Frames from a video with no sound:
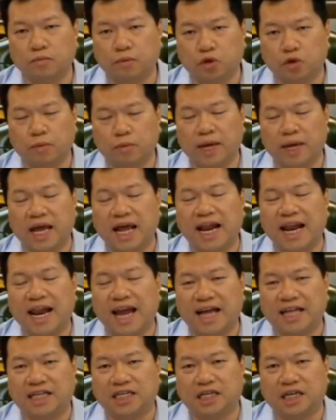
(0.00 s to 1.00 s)
to be
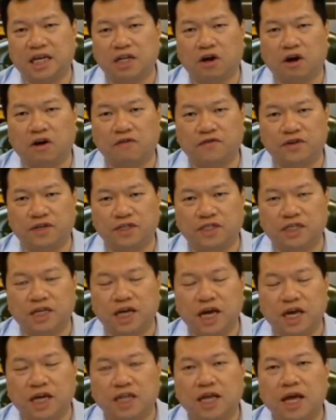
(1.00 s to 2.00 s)
elected in office,
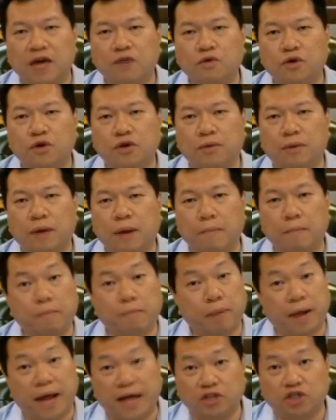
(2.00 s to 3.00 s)
they would
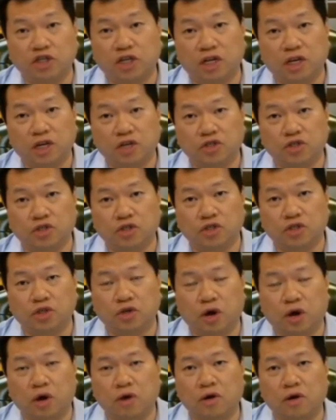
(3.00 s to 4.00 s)
pledge allegiance to
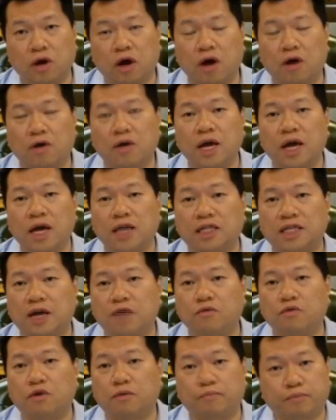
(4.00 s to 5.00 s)
Hong Kong, they
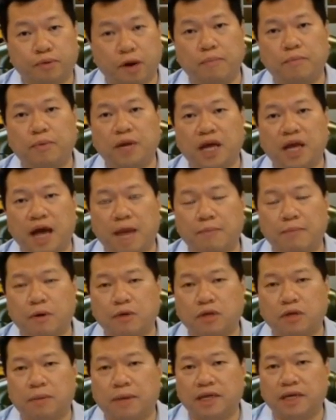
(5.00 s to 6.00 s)
would properly
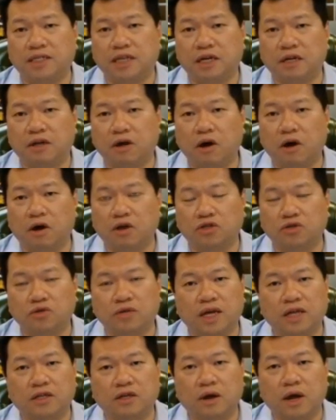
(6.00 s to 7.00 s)
uphold the basic law. So
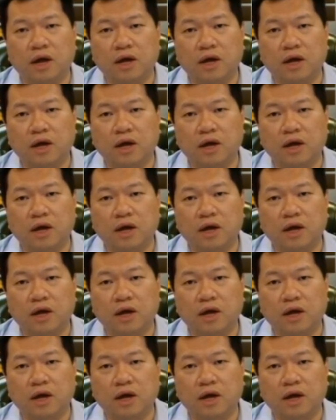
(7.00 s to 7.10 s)
they